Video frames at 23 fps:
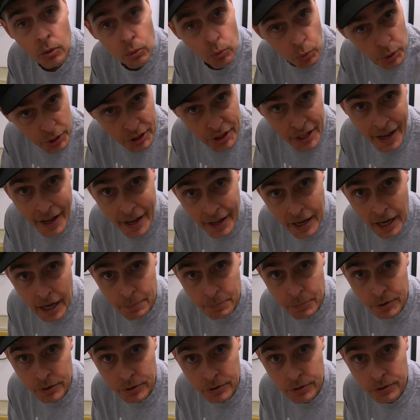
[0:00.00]
When that
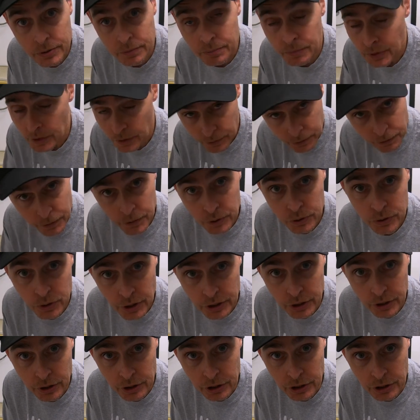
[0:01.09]
happens, the first
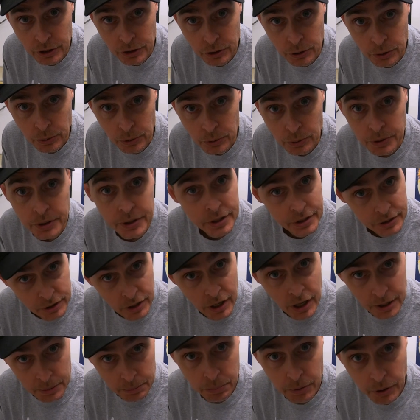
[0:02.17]
thing you need to do is
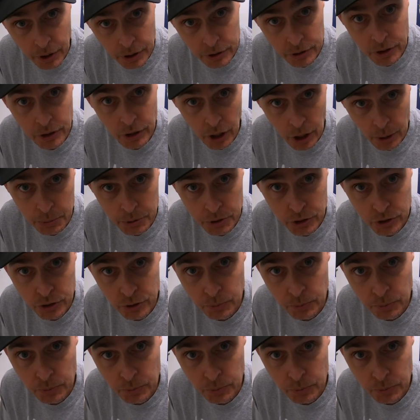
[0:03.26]
unplug the garbage